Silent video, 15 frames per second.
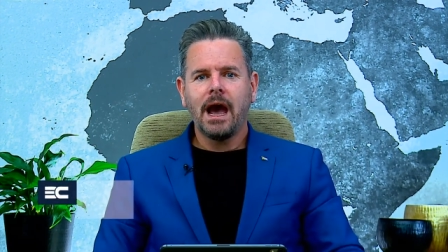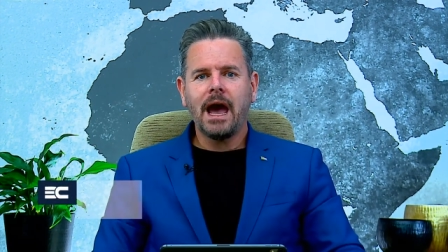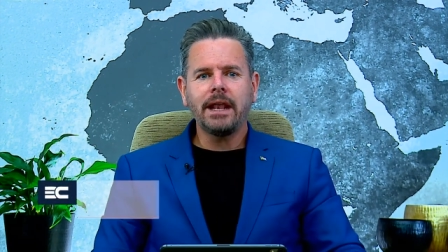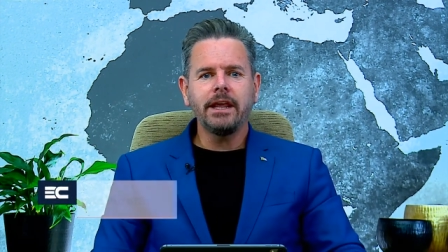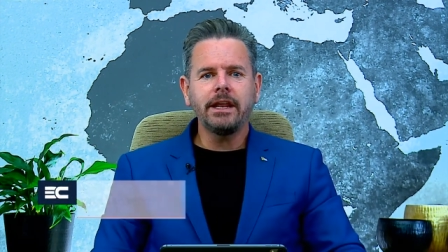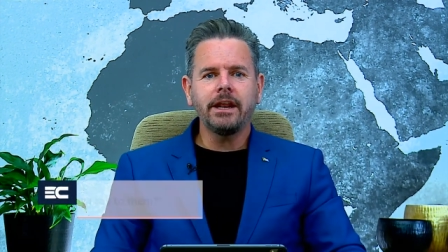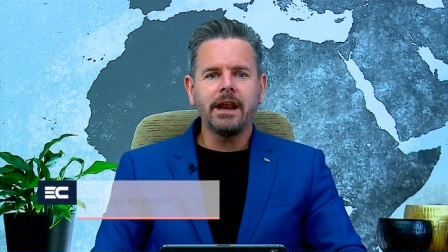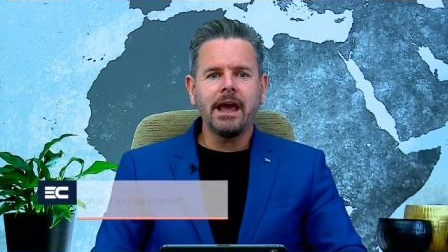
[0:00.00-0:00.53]

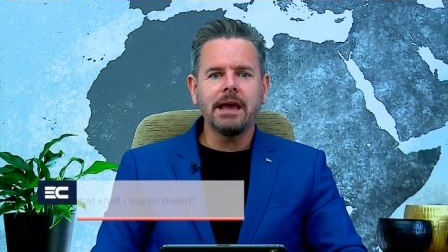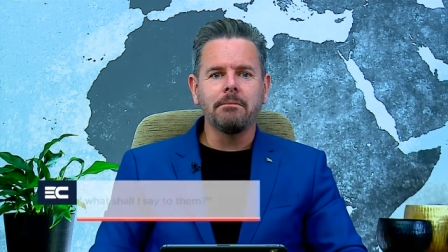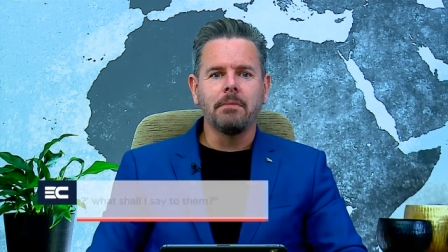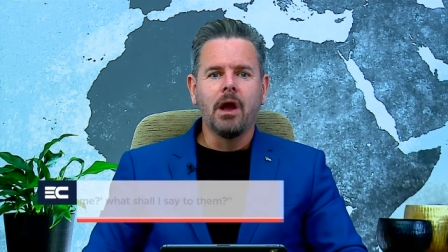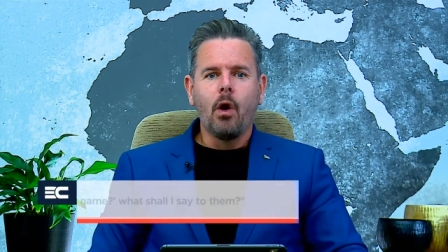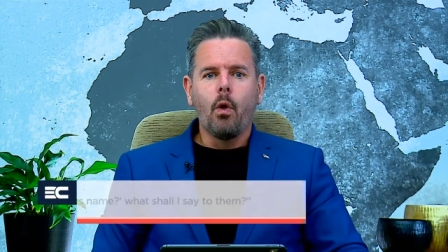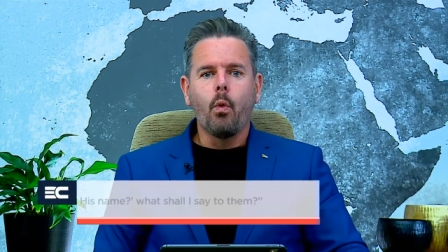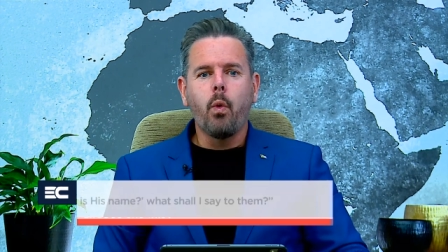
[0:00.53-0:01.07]
I need a name.
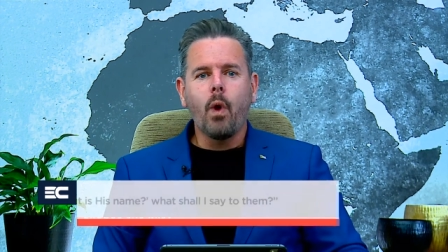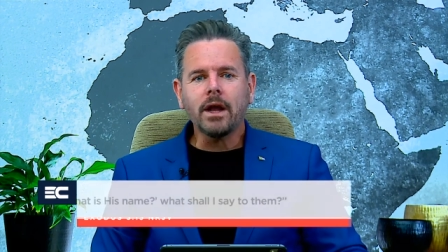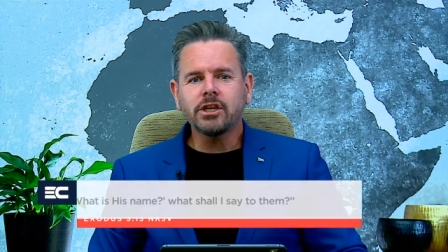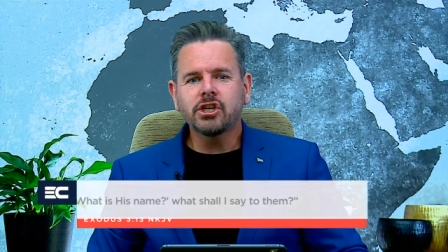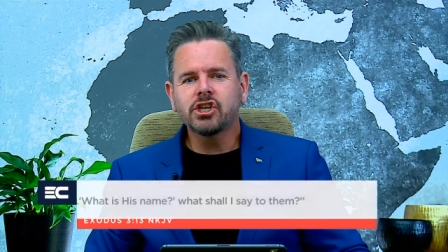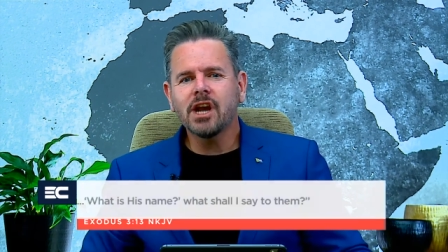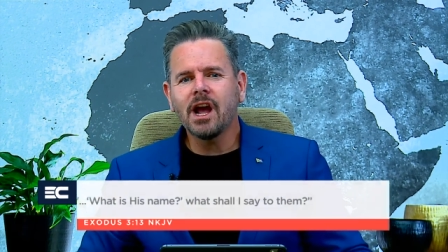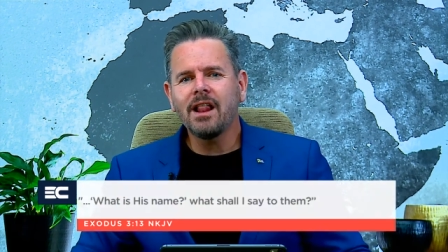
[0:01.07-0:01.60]

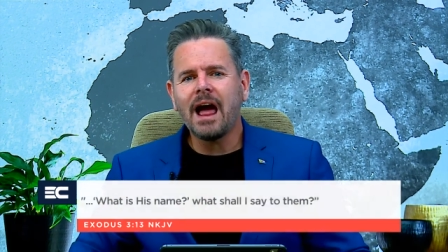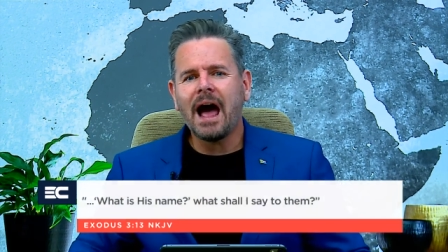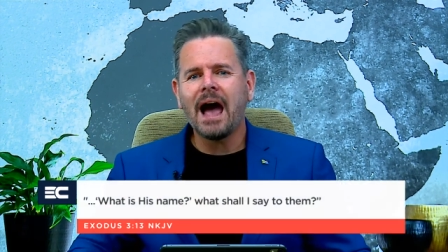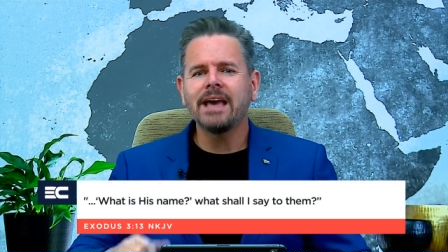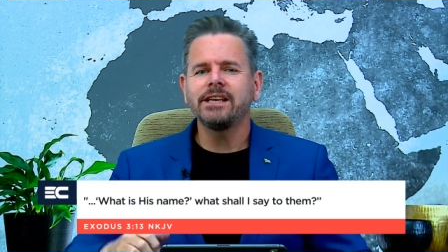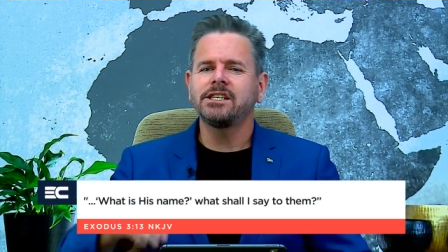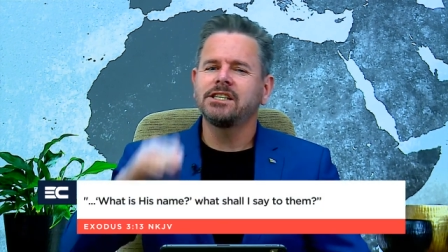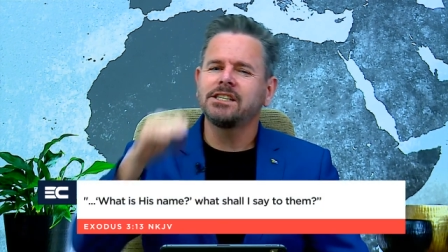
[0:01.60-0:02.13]
What shall
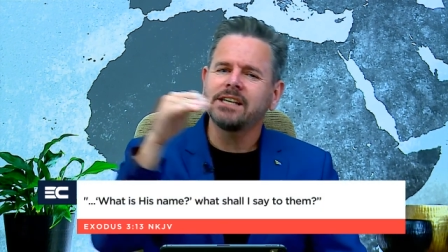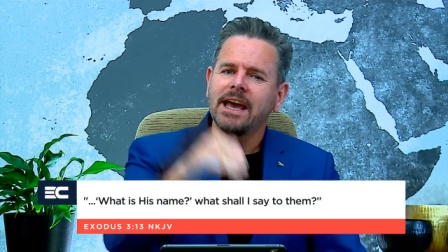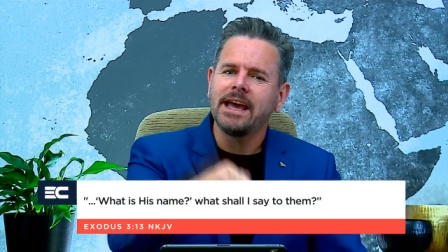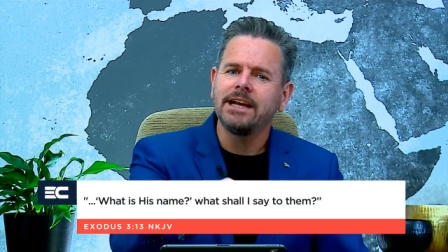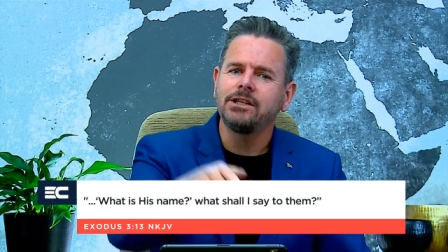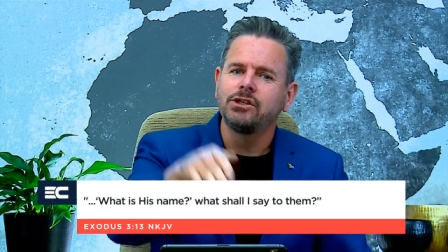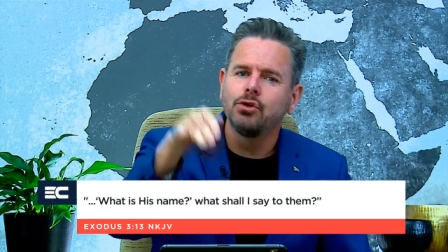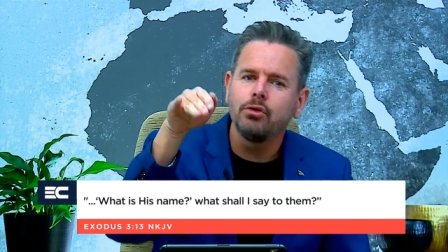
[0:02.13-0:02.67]
I
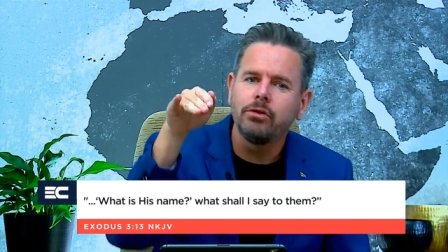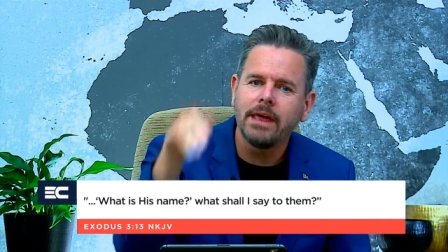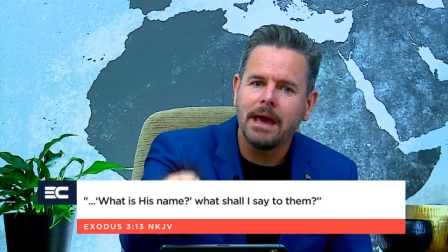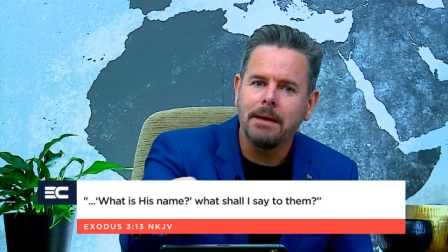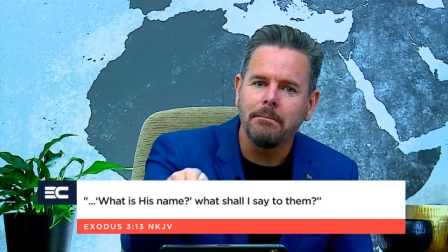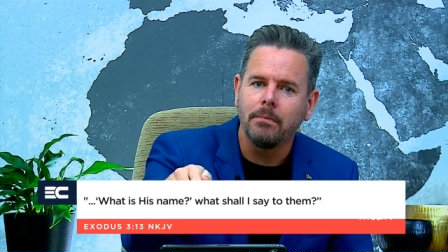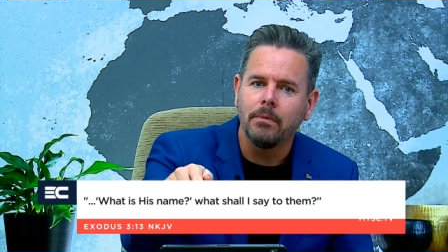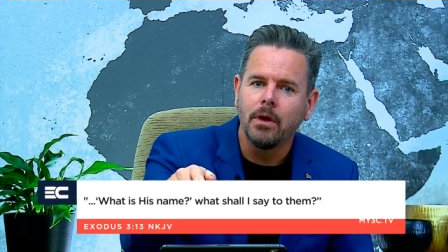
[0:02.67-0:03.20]
say to
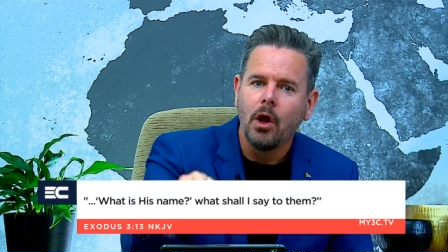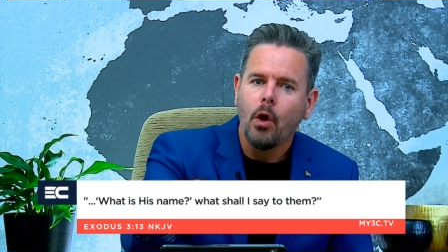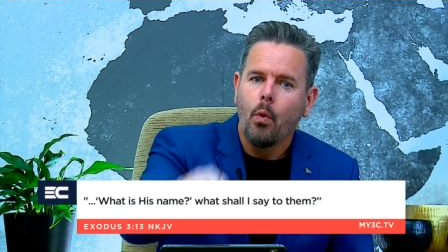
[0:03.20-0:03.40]
them?